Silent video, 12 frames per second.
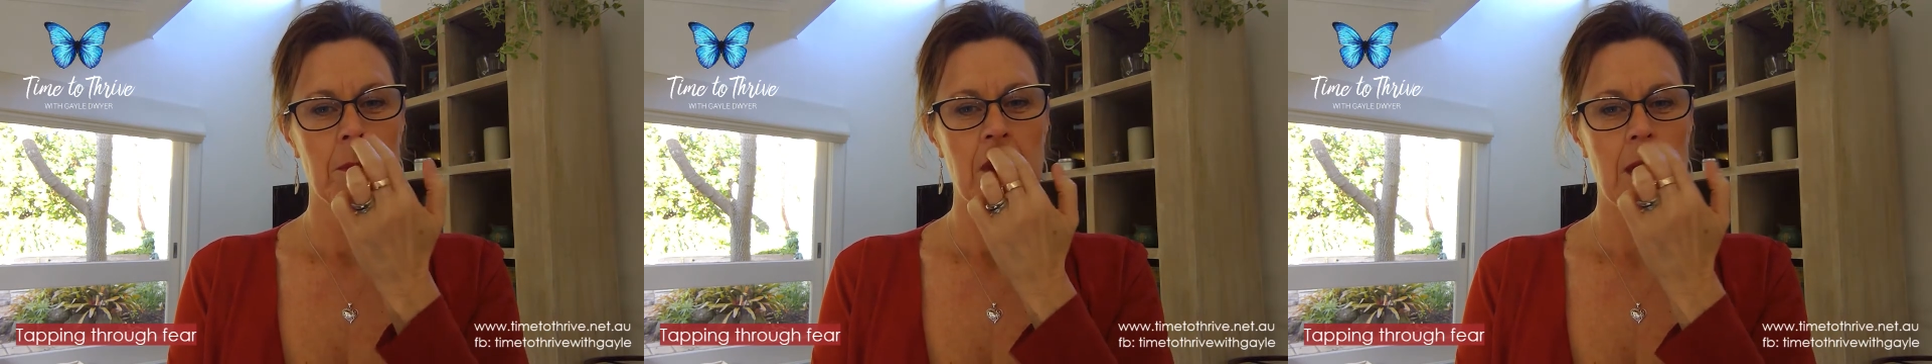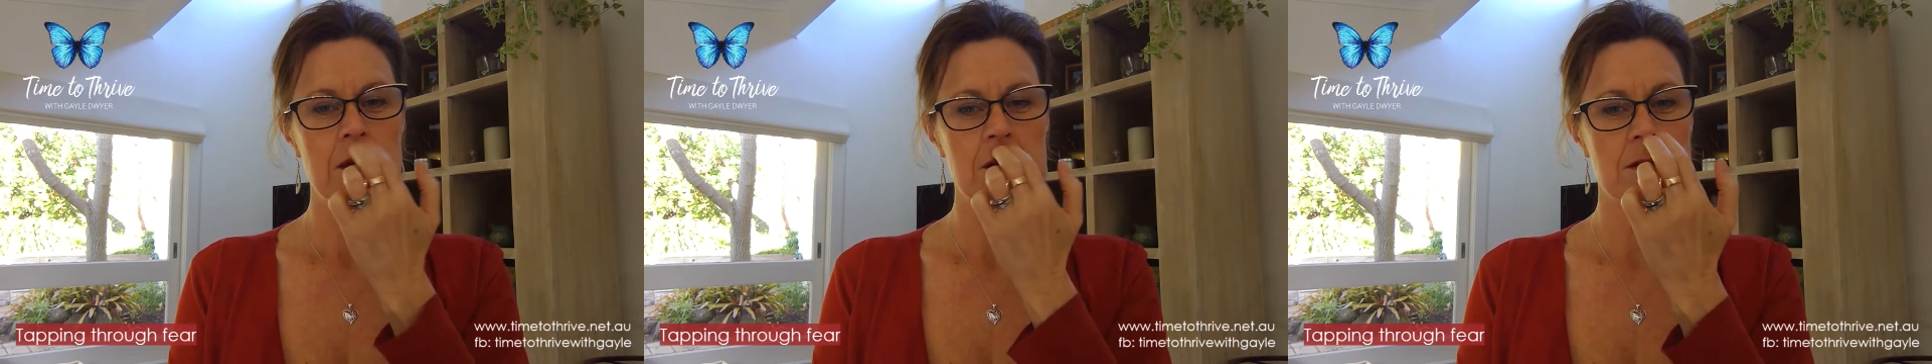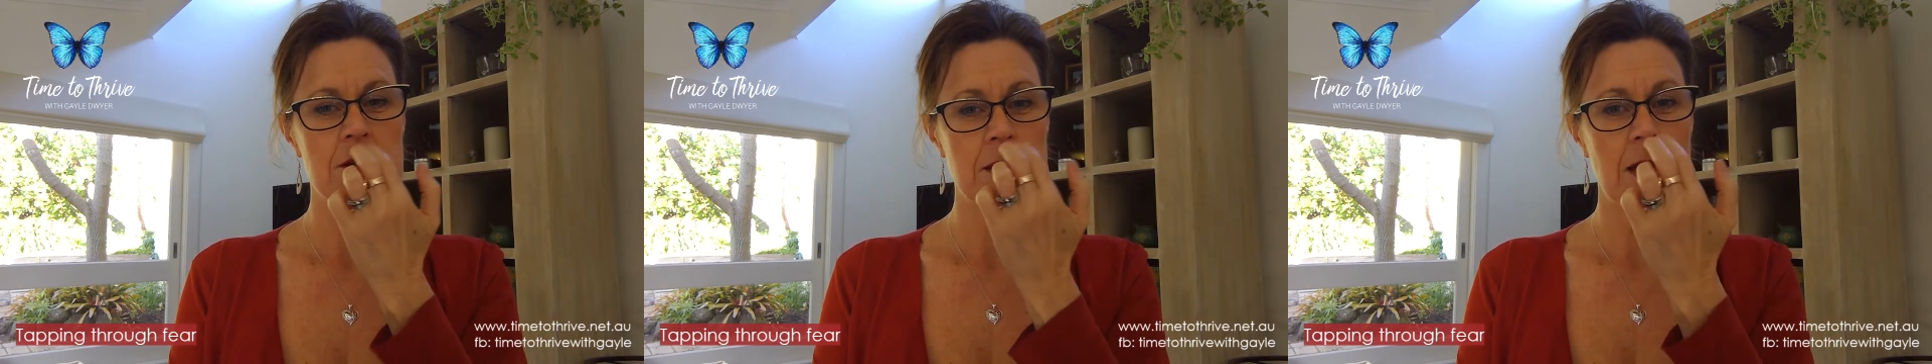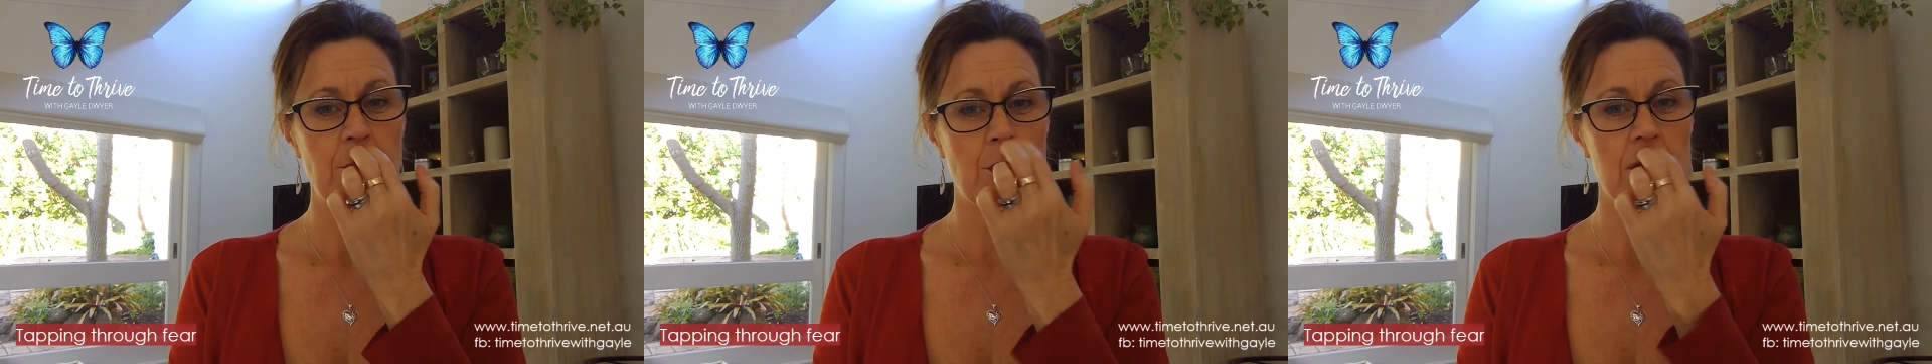and to
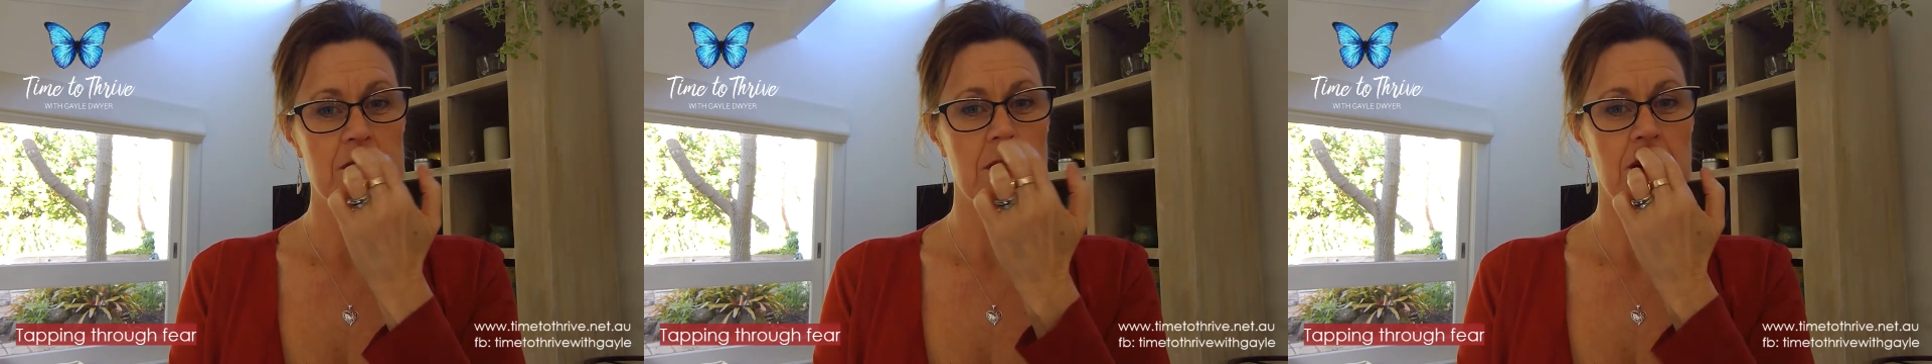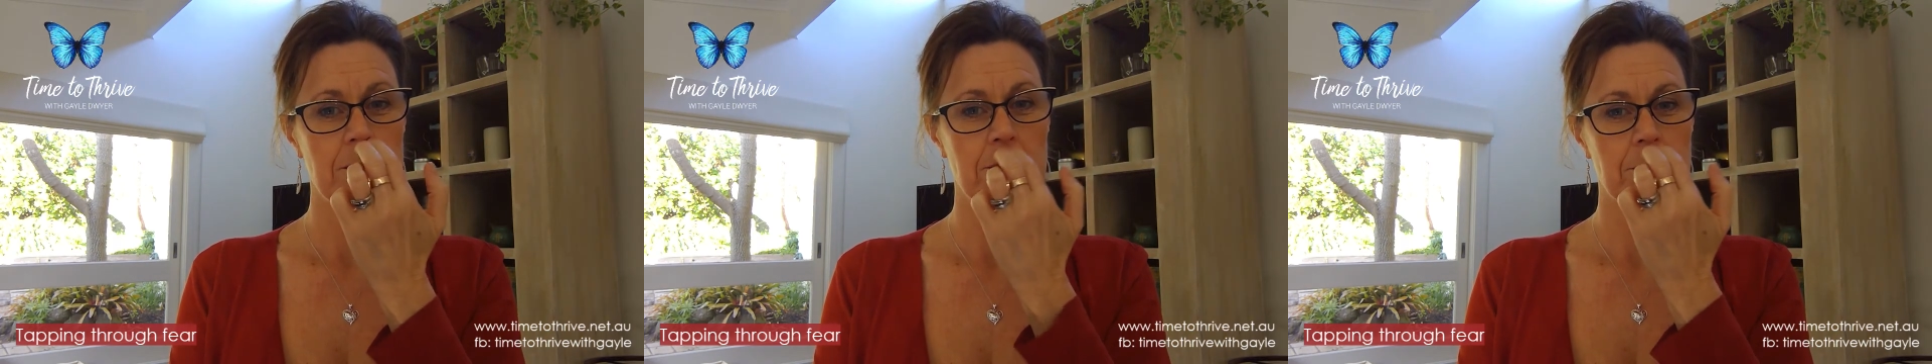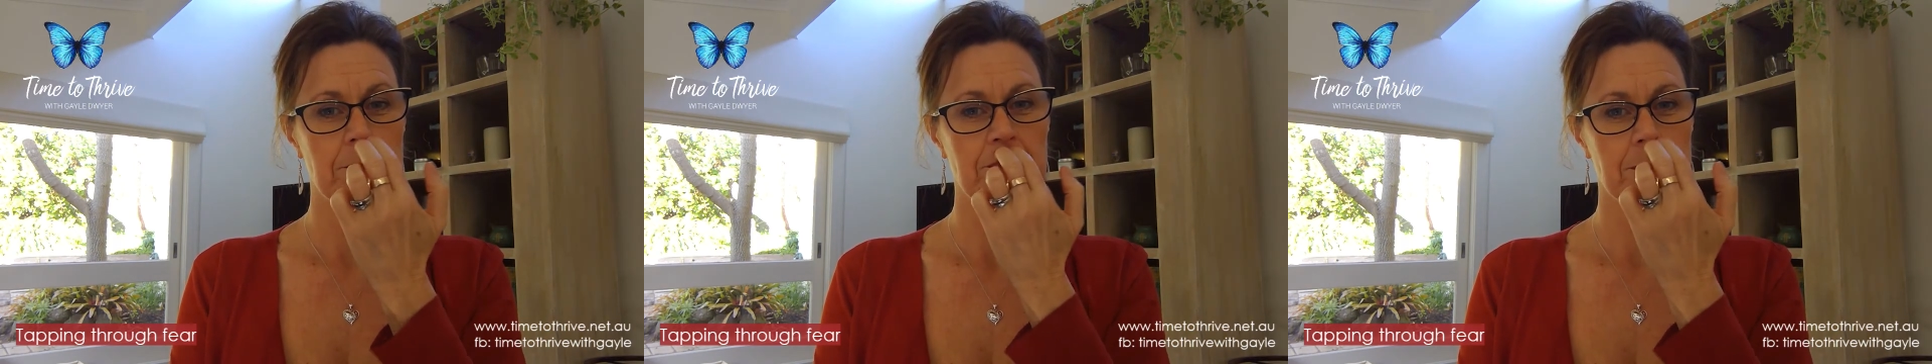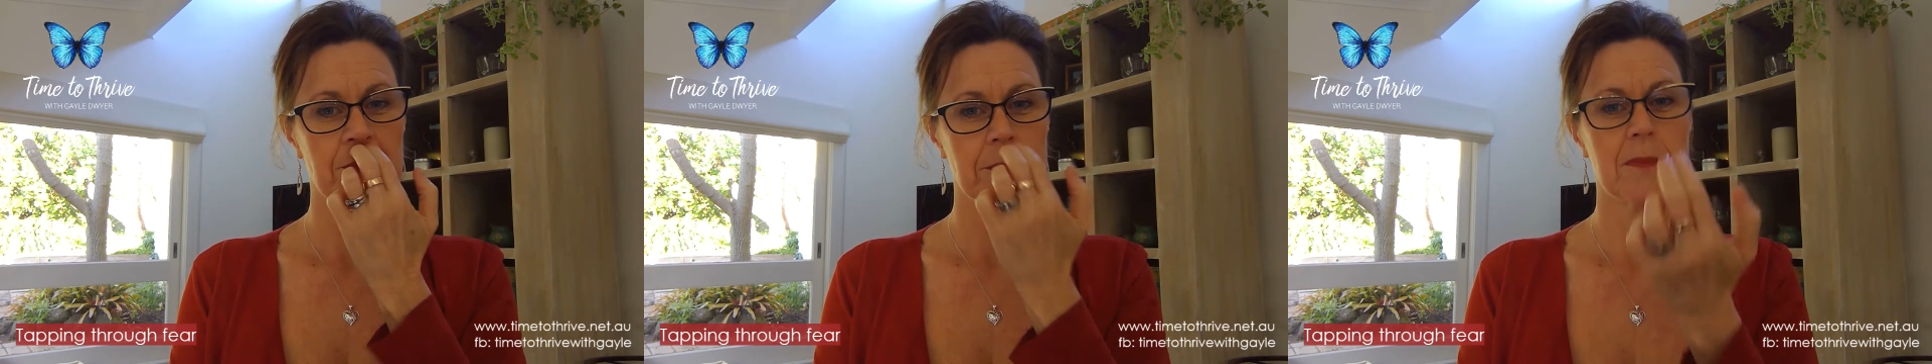stay present.
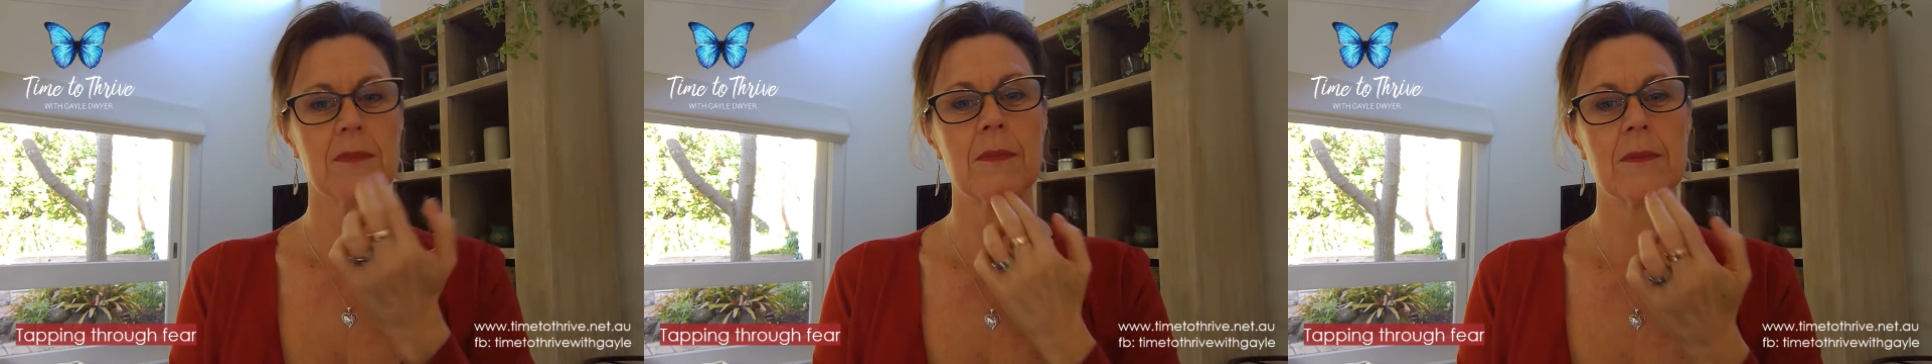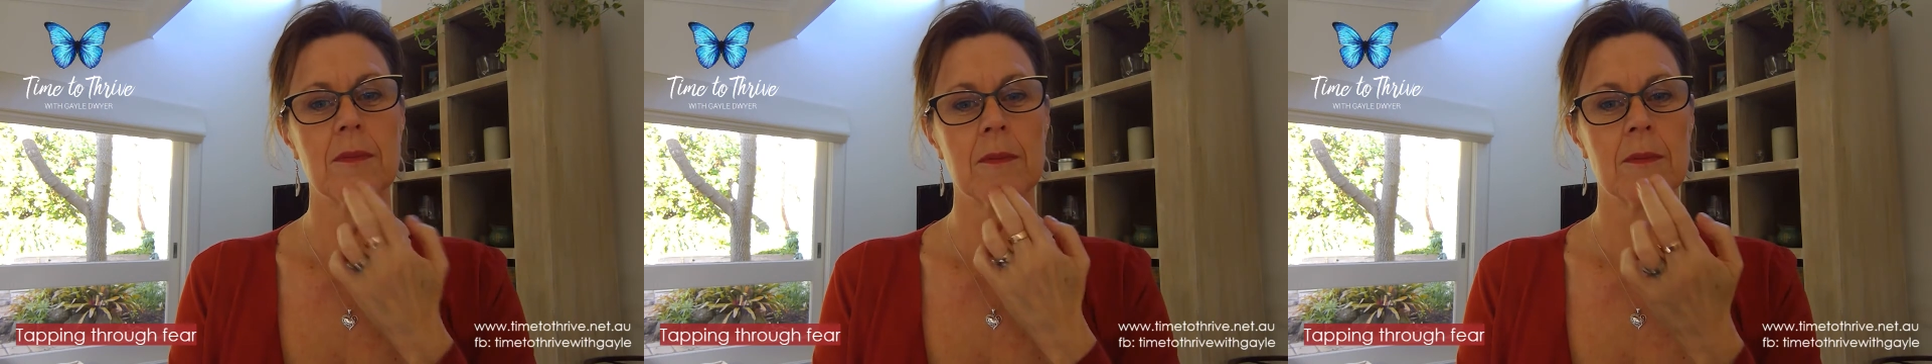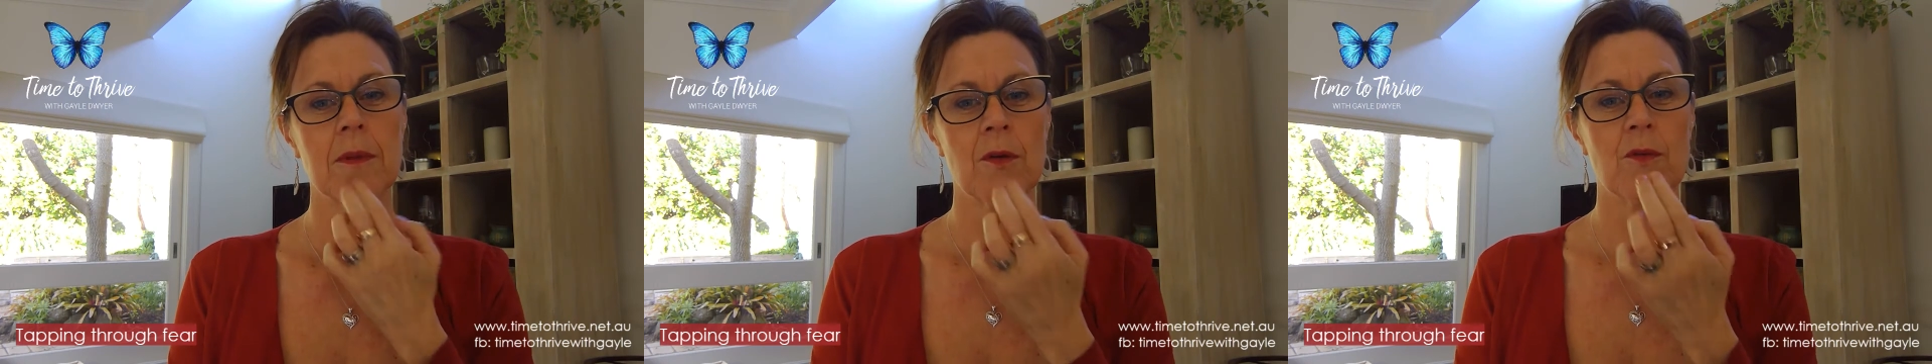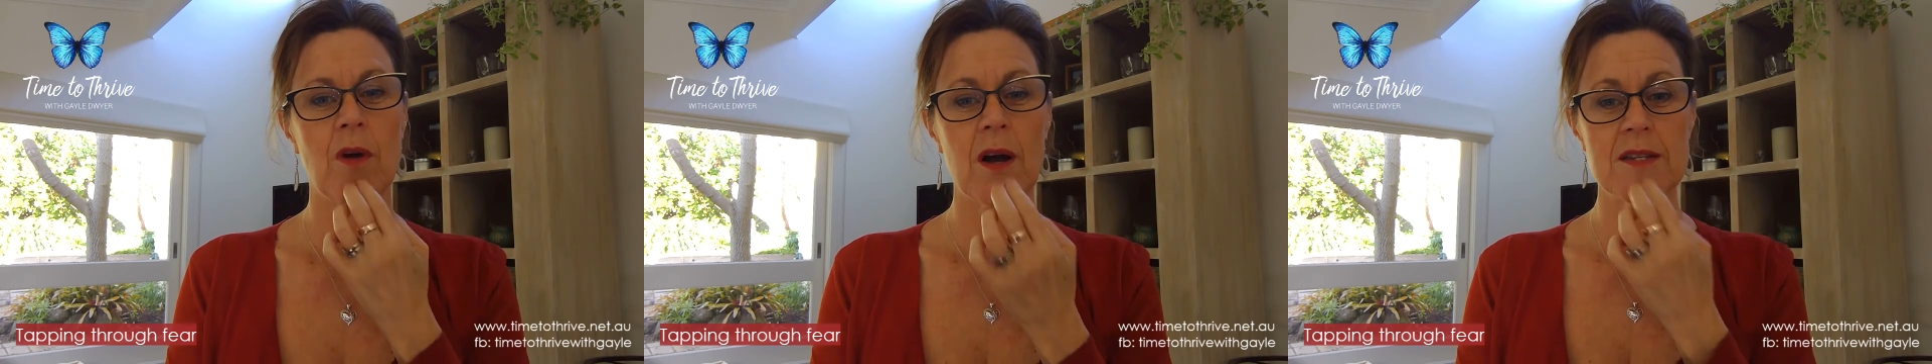
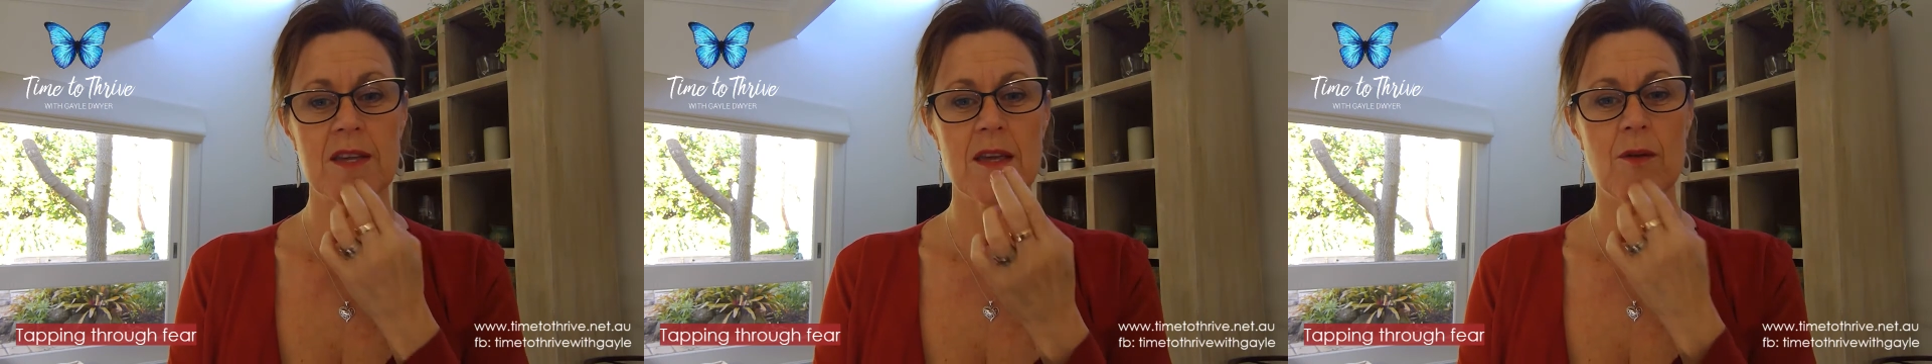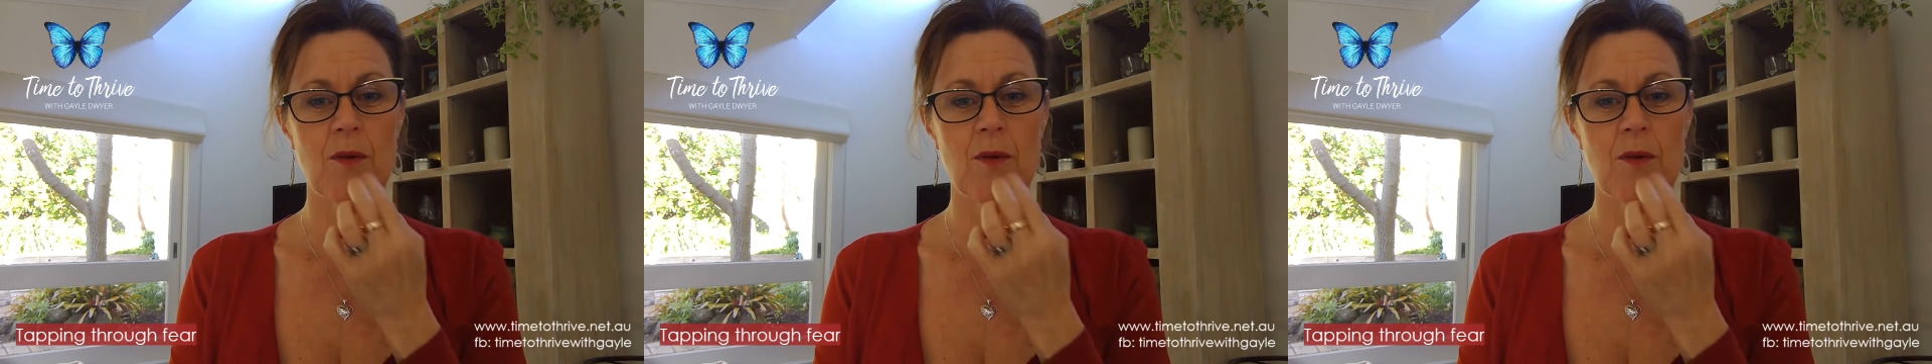Right here,